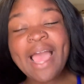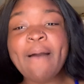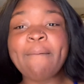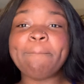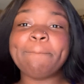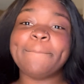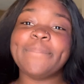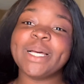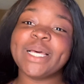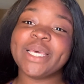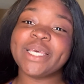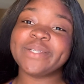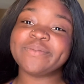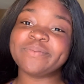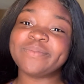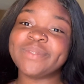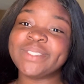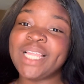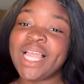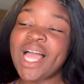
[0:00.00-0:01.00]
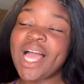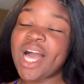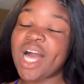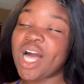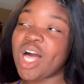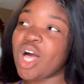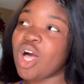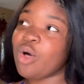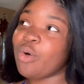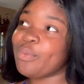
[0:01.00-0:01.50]
But
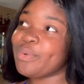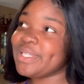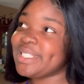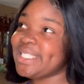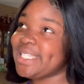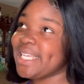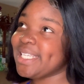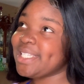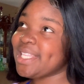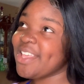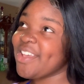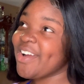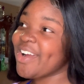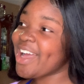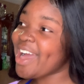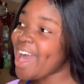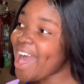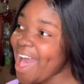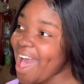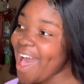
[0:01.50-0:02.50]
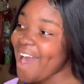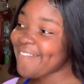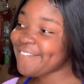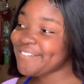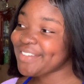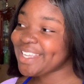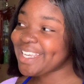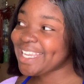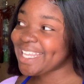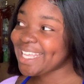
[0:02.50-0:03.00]
with testing your
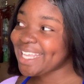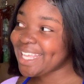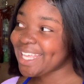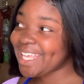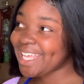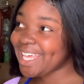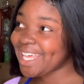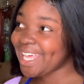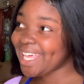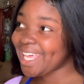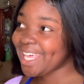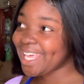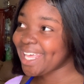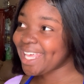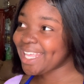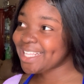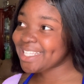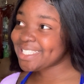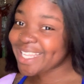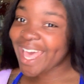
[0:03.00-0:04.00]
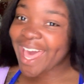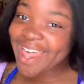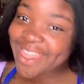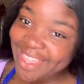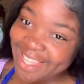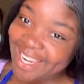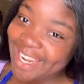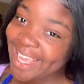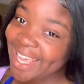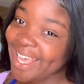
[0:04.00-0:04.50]
confidence,
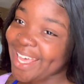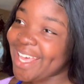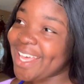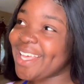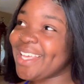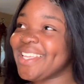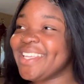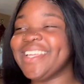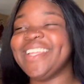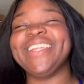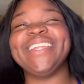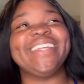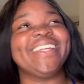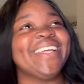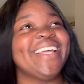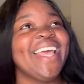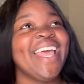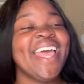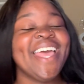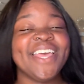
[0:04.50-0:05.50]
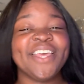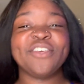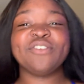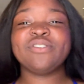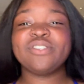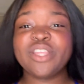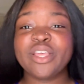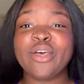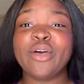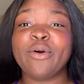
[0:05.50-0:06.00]
after that, you
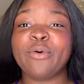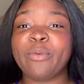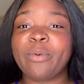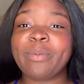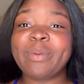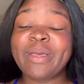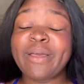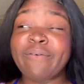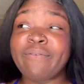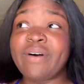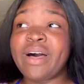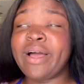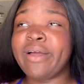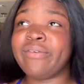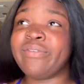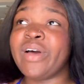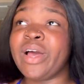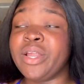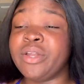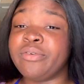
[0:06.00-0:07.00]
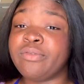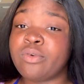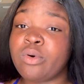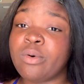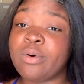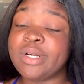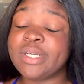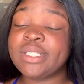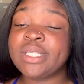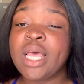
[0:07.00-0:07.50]
still will be in firefighting, of
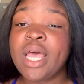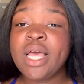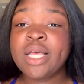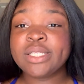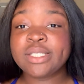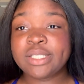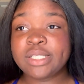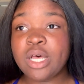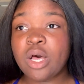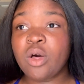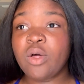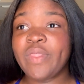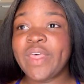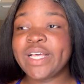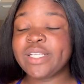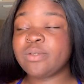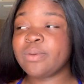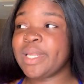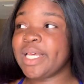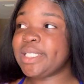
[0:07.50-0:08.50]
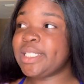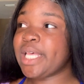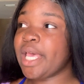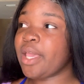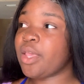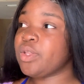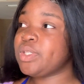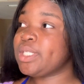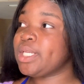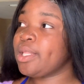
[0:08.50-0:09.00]
course. So that's when they
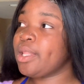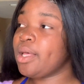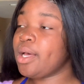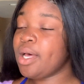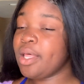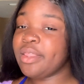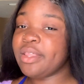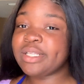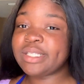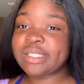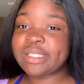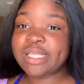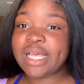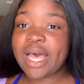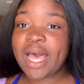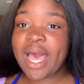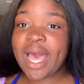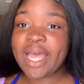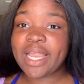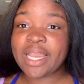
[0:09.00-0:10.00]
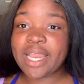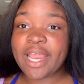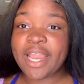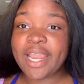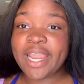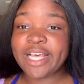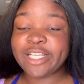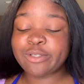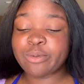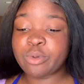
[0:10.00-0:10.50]
take you to the other side,
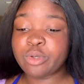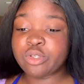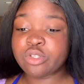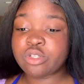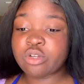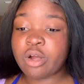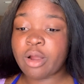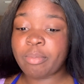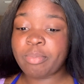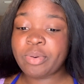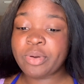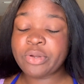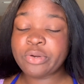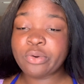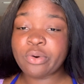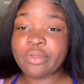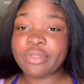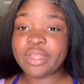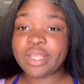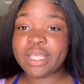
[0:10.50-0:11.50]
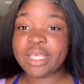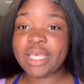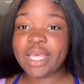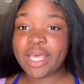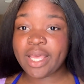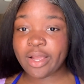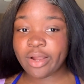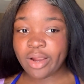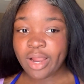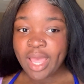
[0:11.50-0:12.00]
and that's when you start putting on the
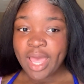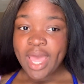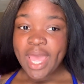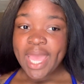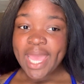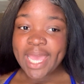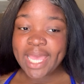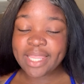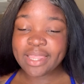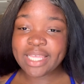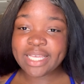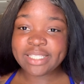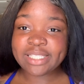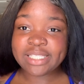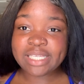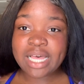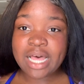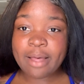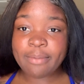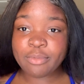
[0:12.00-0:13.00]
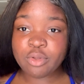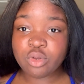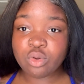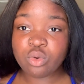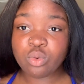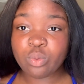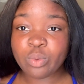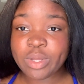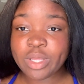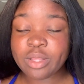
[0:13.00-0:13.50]
gear. And they time you
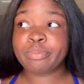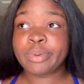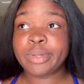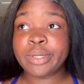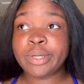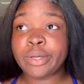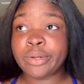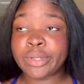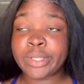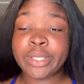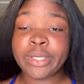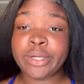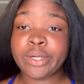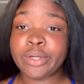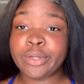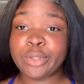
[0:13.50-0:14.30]
with putting on the gear.